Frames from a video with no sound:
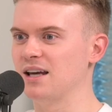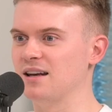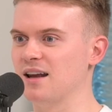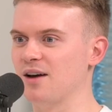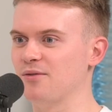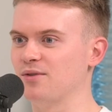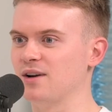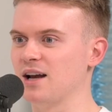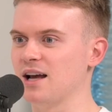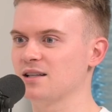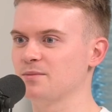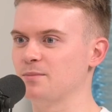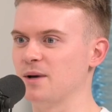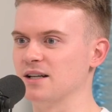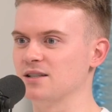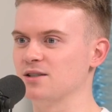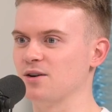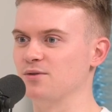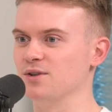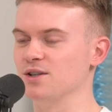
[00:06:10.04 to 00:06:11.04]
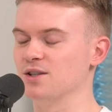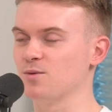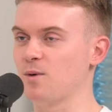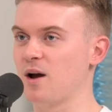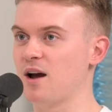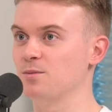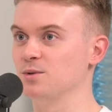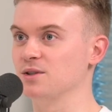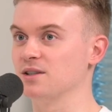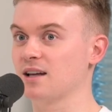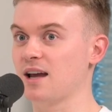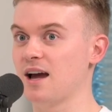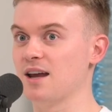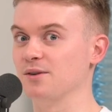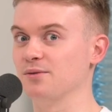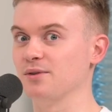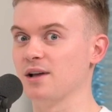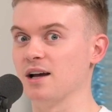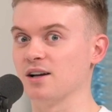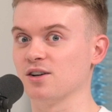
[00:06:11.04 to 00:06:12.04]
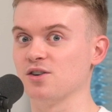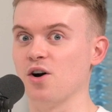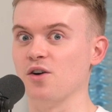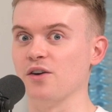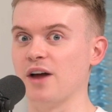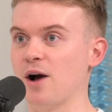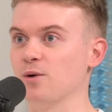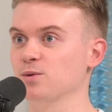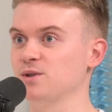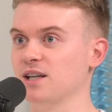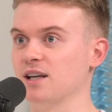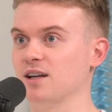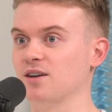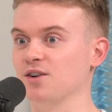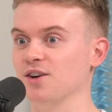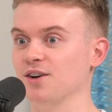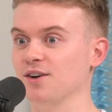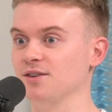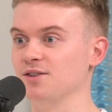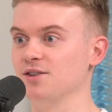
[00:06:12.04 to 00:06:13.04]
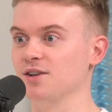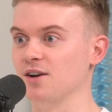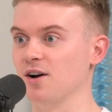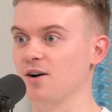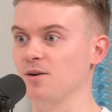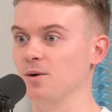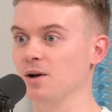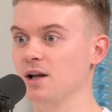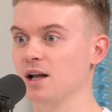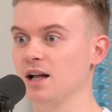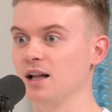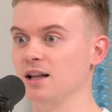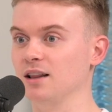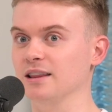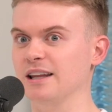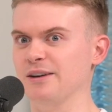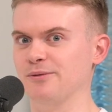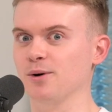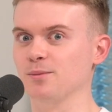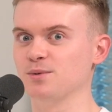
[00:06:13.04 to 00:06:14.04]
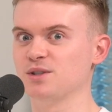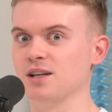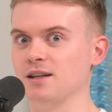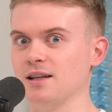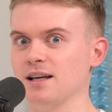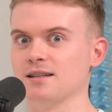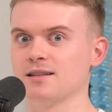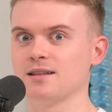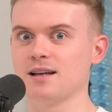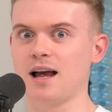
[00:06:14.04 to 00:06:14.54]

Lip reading: In every aspect of you. So I was kind of like, God, how's he gonna, live up to this